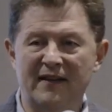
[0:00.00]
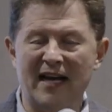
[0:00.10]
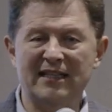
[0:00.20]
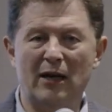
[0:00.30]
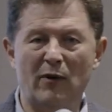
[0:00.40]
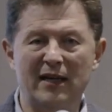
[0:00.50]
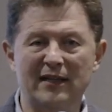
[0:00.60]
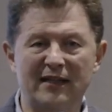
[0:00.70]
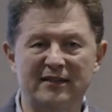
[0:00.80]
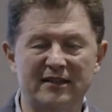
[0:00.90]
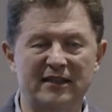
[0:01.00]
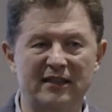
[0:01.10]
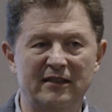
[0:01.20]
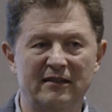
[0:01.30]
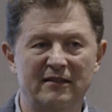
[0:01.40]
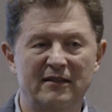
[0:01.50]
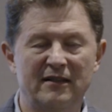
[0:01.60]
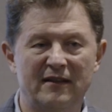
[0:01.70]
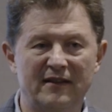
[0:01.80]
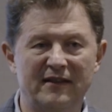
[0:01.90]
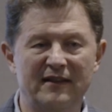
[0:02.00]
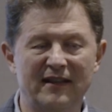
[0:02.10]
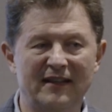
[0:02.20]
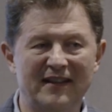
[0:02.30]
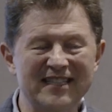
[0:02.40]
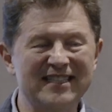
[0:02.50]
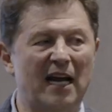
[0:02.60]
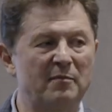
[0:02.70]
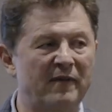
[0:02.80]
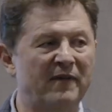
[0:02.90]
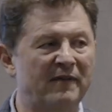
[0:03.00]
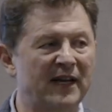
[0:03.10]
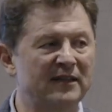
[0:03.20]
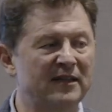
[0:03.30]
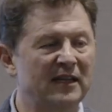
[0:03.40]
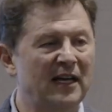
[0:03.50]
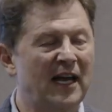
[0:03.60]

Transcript: That's how I like to see this type of event,